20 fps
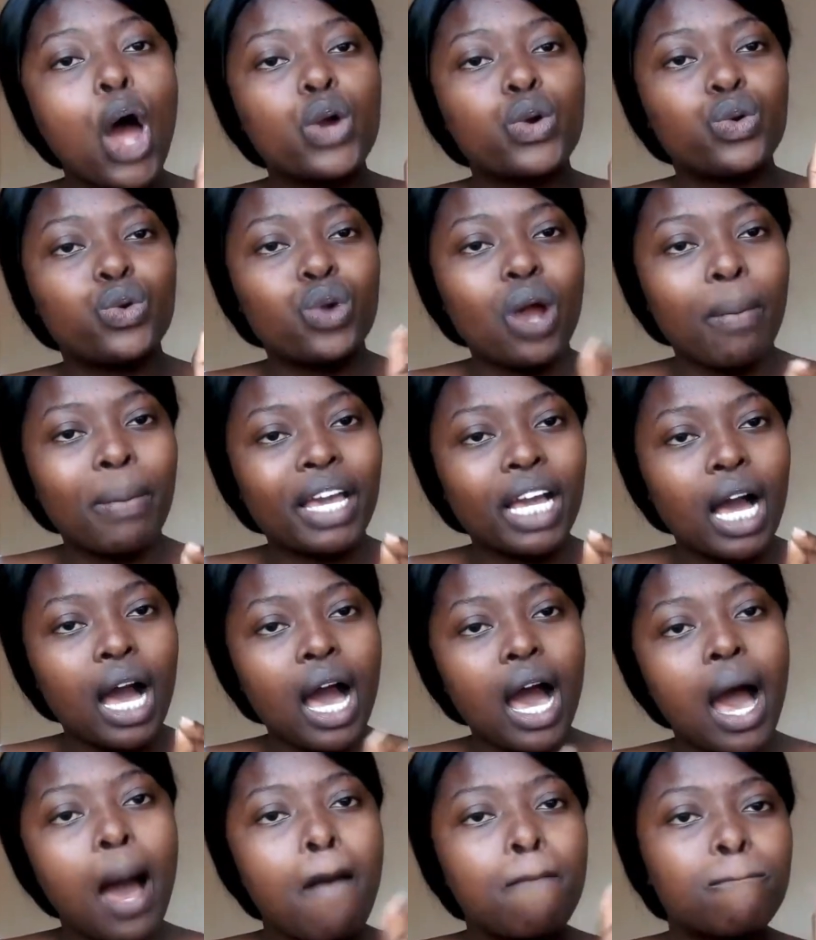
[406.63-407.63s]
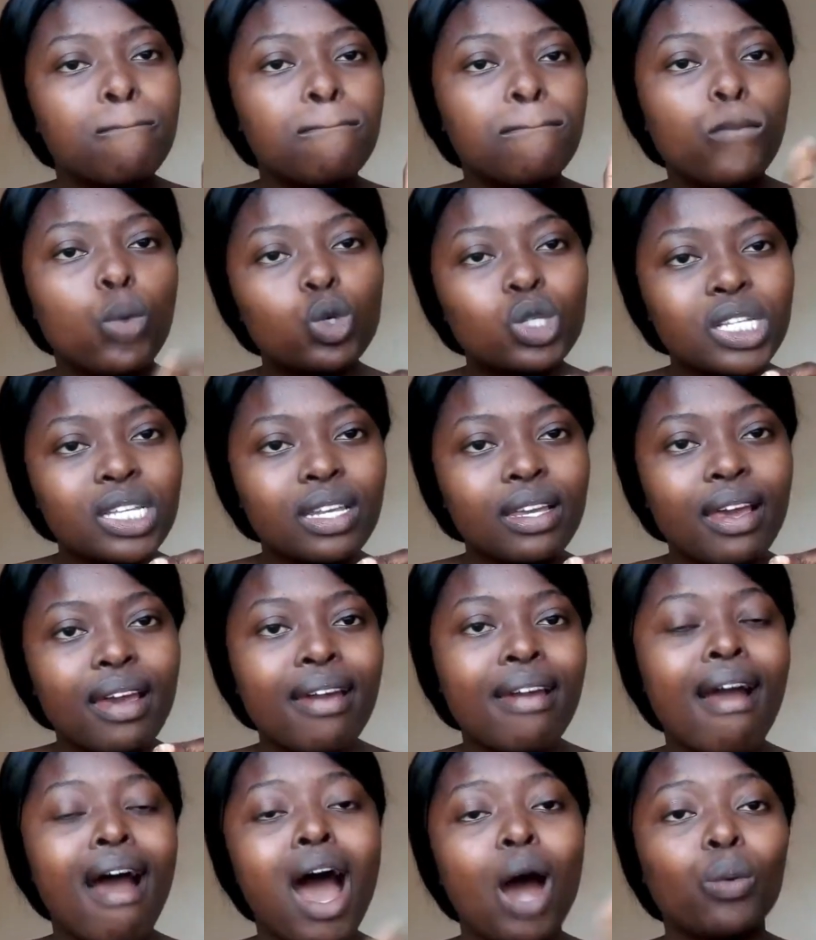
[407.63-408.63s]
Rebecca
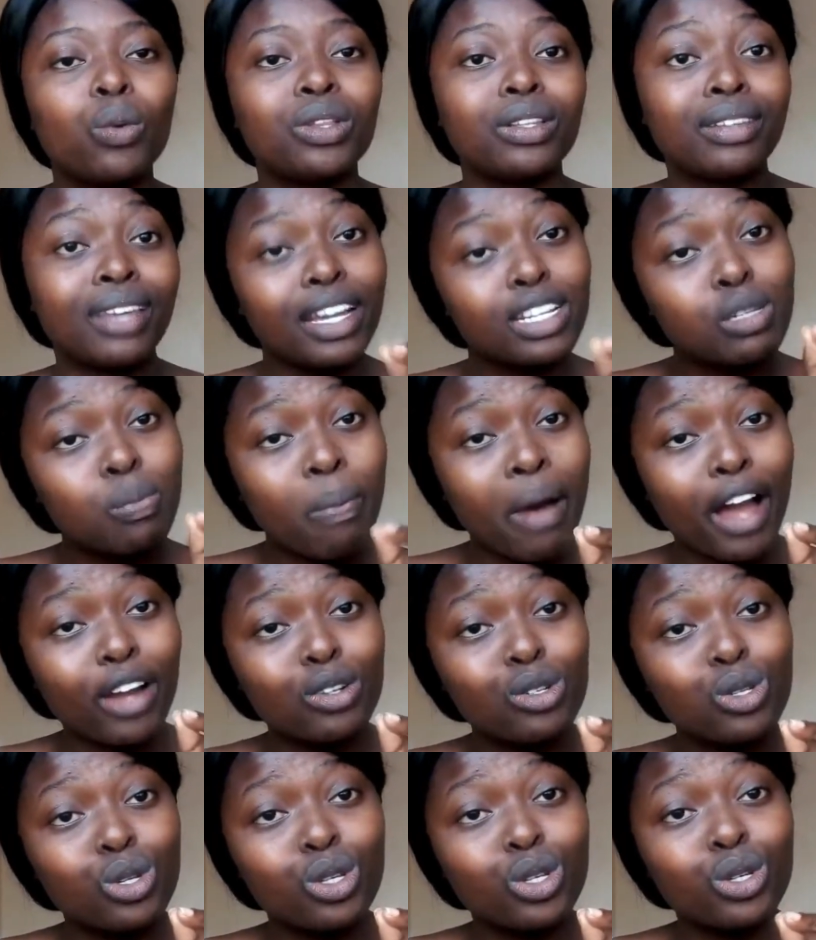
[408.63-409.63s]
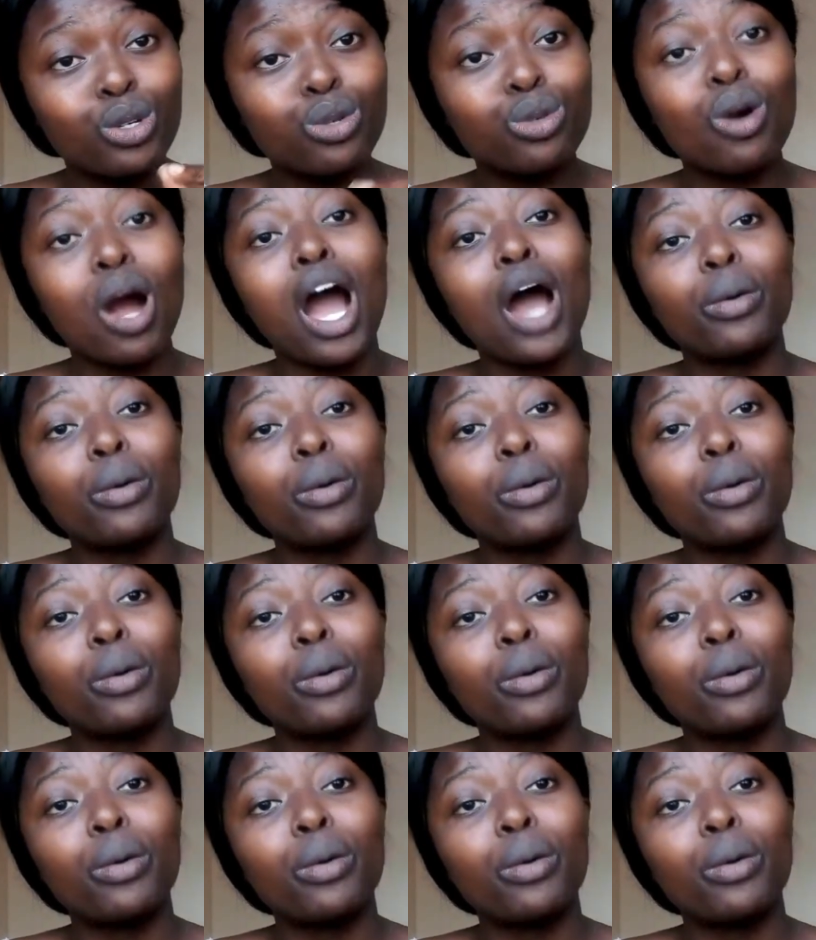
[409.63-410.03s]
Mutier. I will get back to you.